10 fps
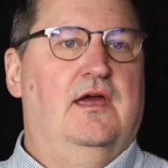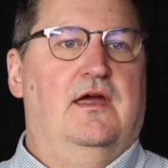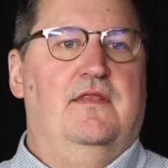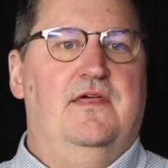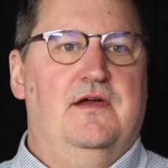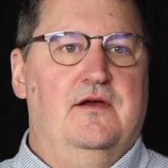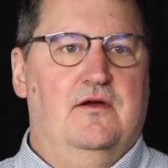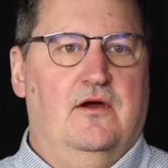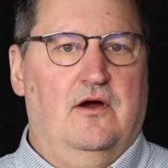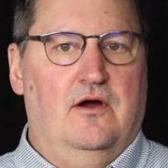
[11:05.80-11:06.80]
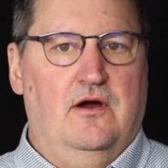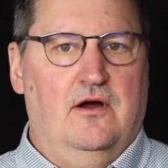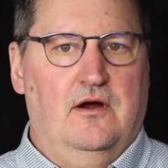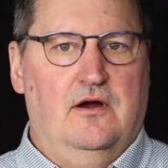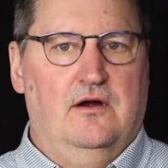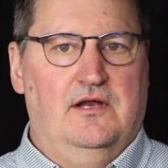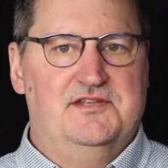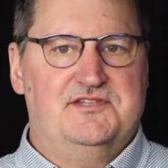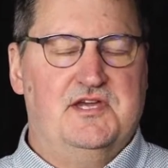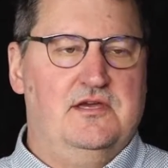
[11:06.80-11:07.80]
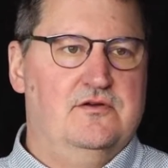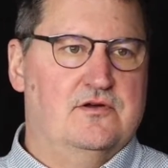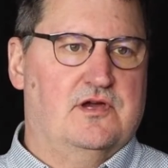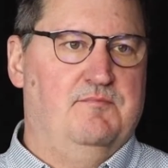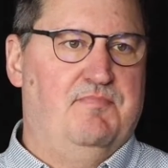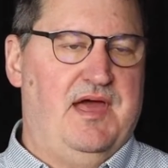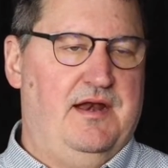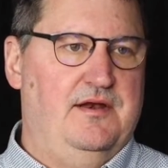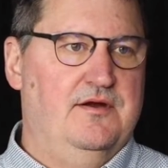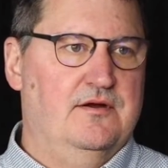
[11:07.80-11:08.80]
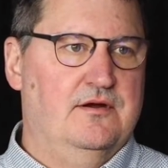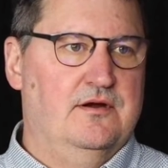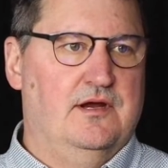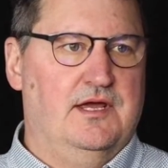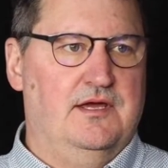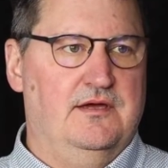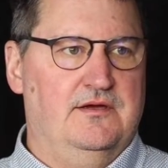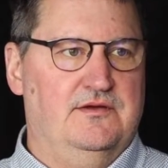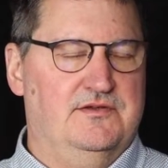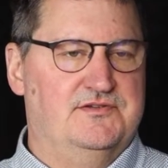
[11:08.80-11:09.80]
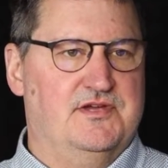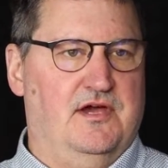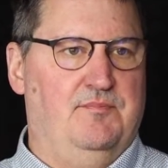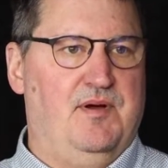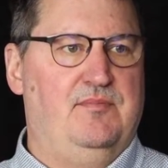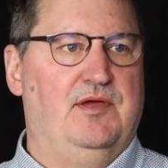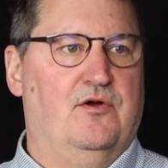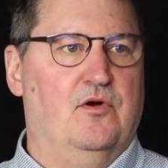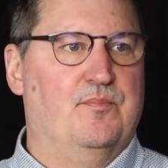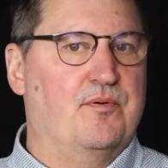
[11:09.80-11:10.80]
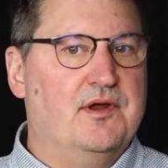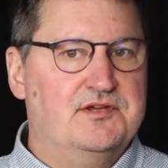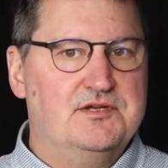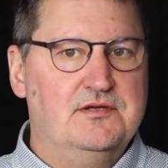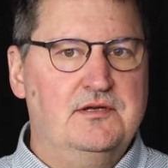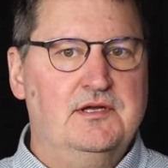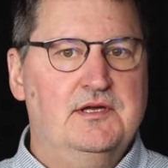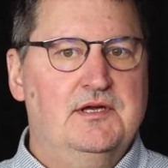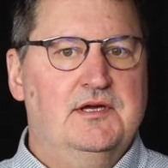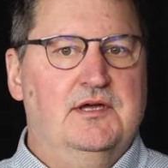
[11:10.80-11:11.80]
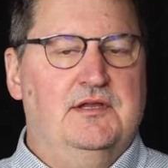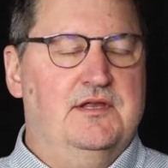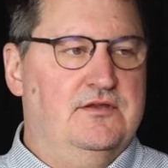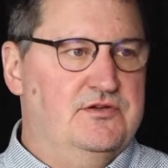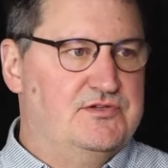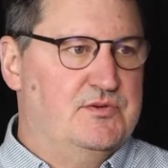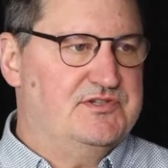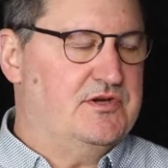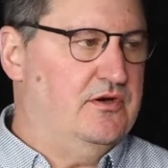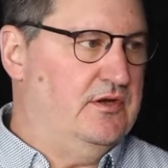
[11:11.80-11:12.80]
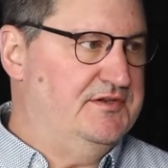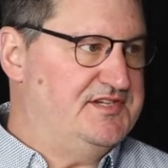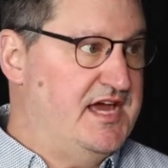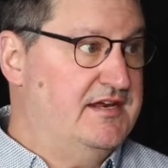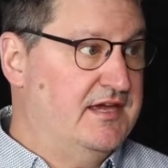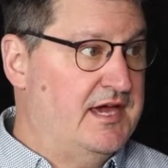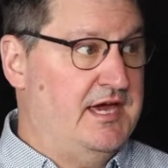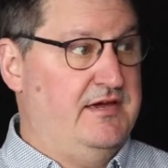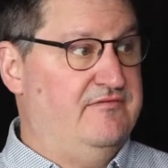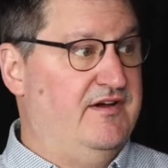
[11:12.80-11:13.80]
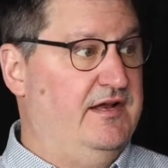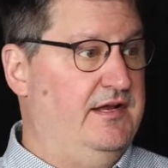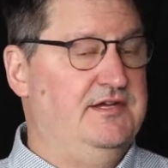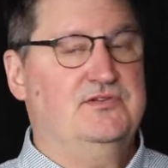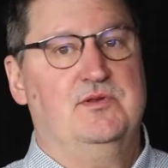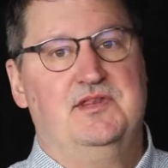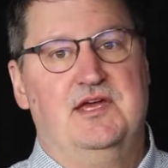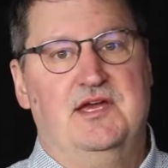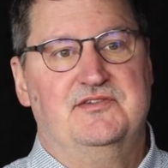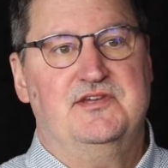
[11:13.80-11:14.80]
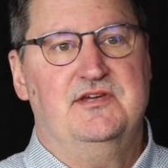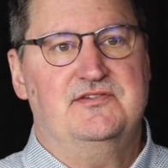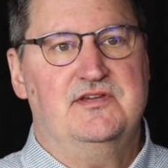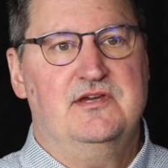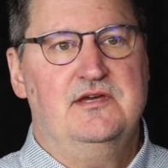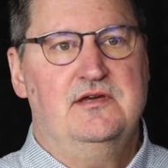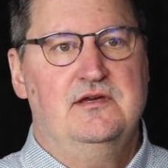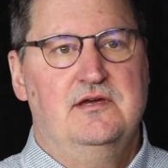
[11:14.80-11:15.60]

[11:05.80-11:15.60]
There are, let's say your competitor is a public corporation, then there's what's called 10K filings with the SEC.